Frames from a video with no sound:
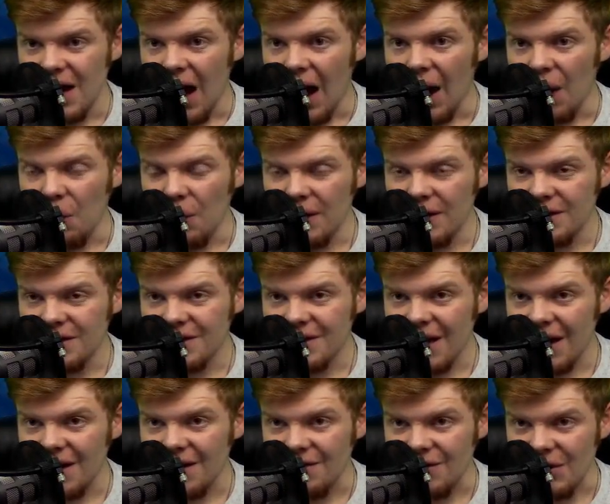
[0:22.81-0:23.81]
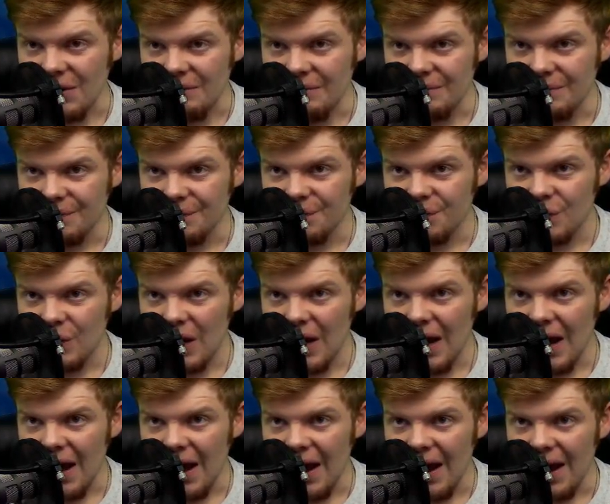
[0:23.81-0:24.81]
I went inside of it,
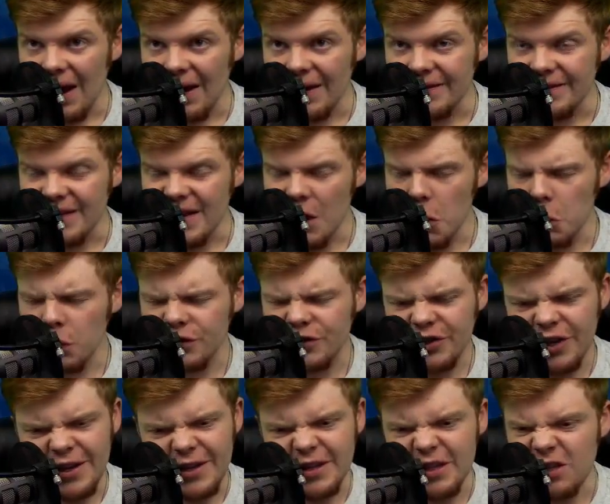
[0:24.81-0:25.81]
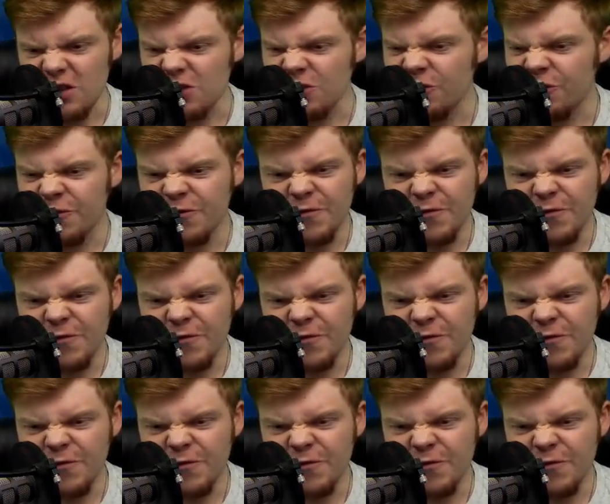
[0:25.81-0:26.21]
and it was like this